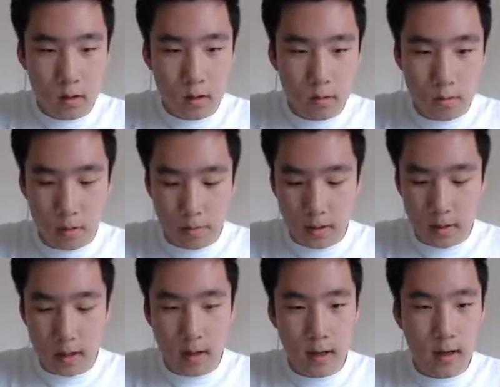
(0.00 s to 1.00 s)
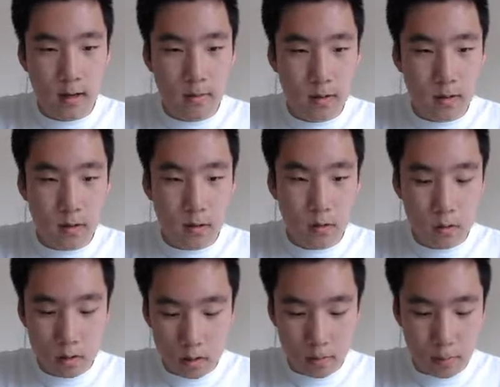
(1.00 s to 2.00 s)
we'll be able
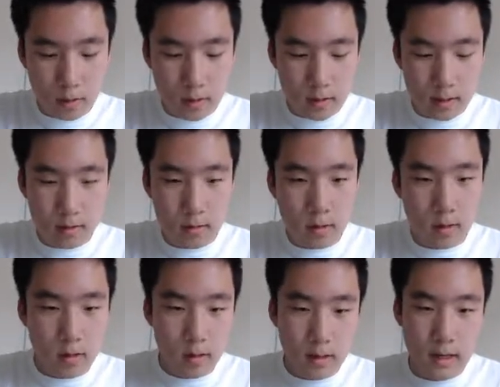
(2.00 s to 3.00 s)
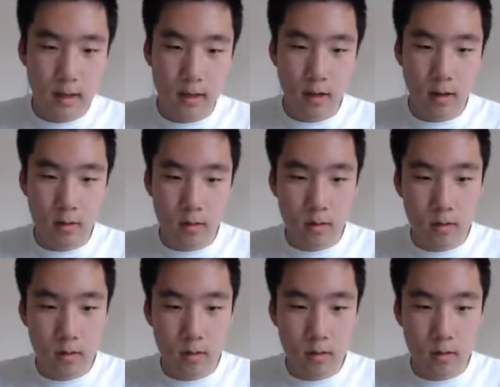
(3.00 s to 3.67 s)
to print out hello.